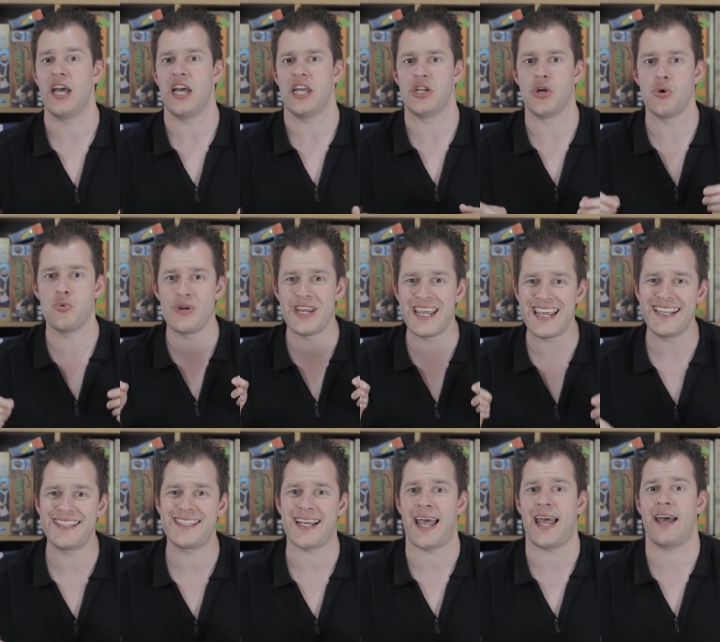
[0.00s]
You
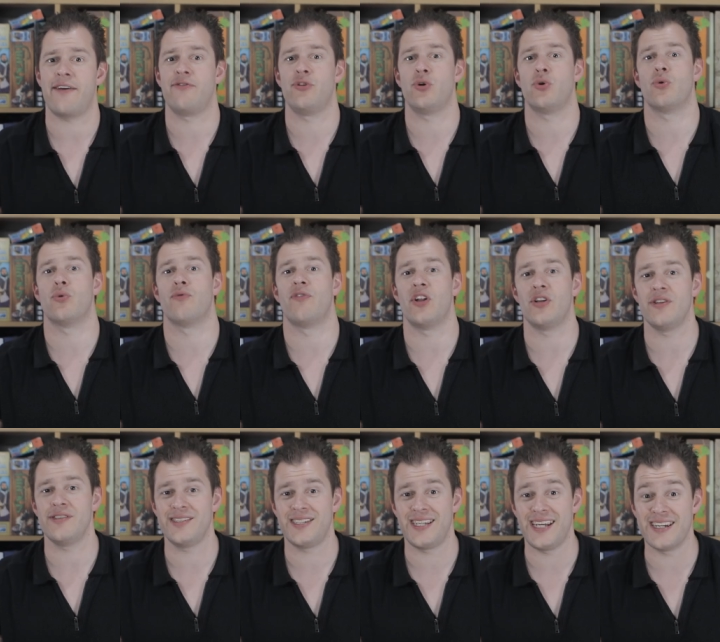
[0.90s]
need to have your
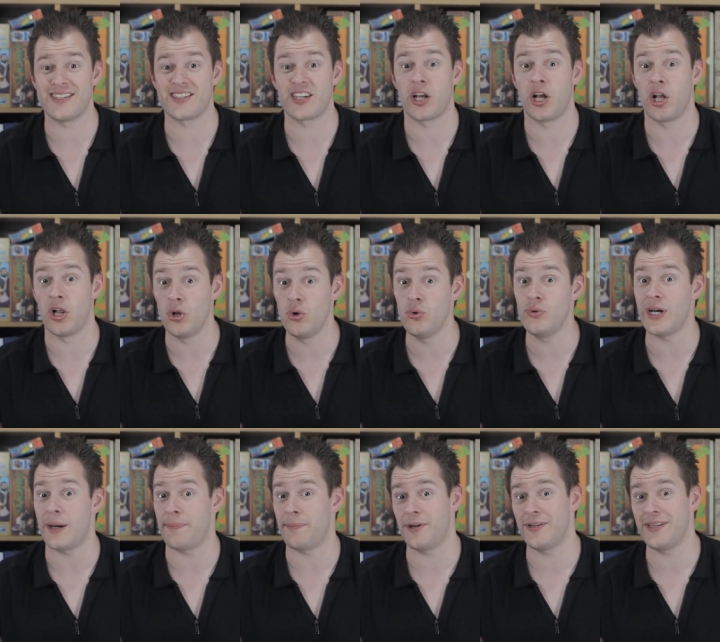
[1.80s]
volunteers clued
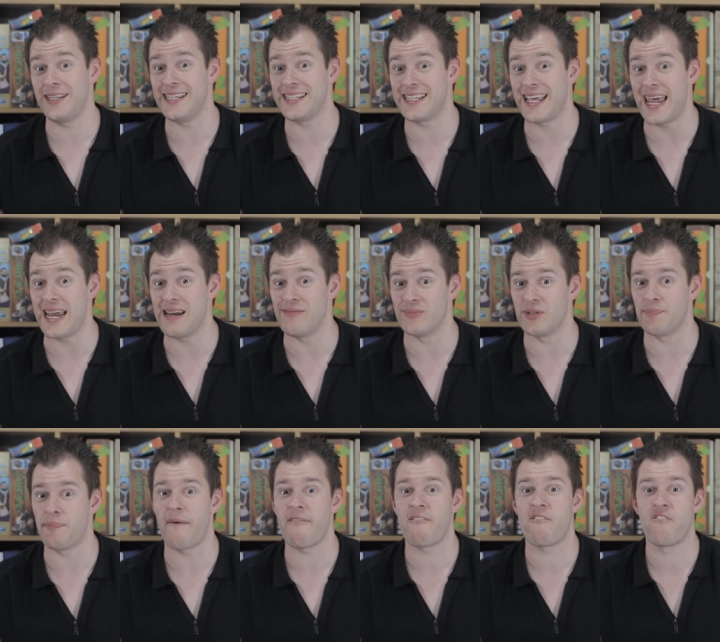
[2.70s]
up on these games
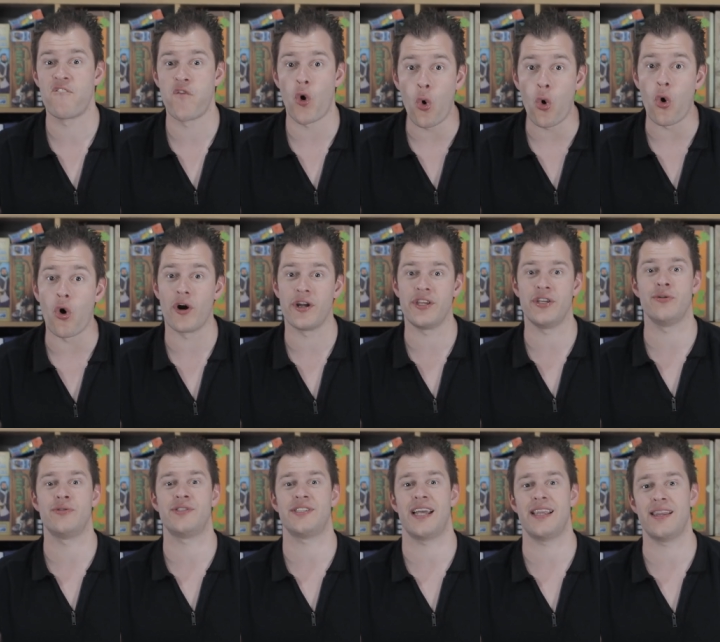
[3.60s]
before you
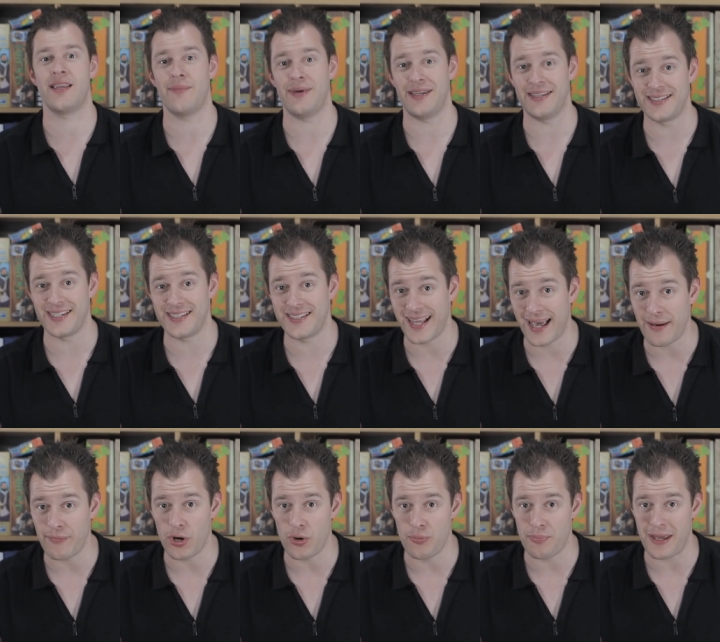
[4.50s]
send them in to
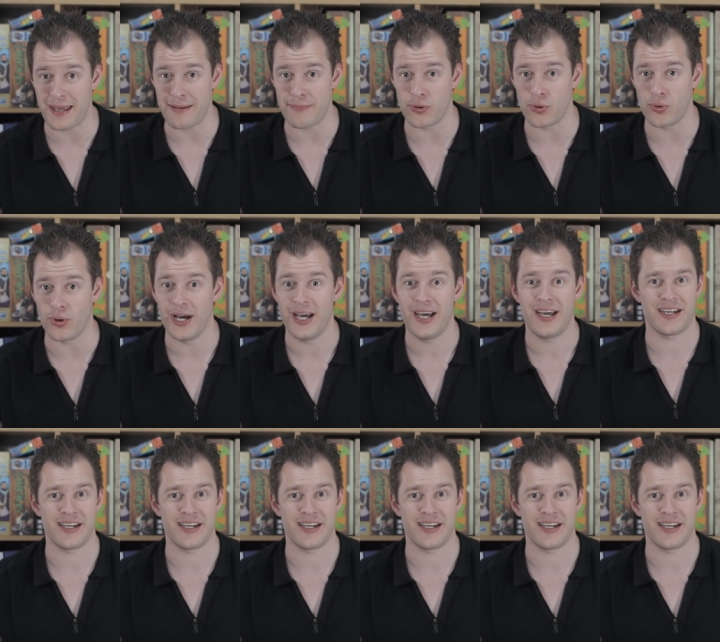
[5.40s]
demo people.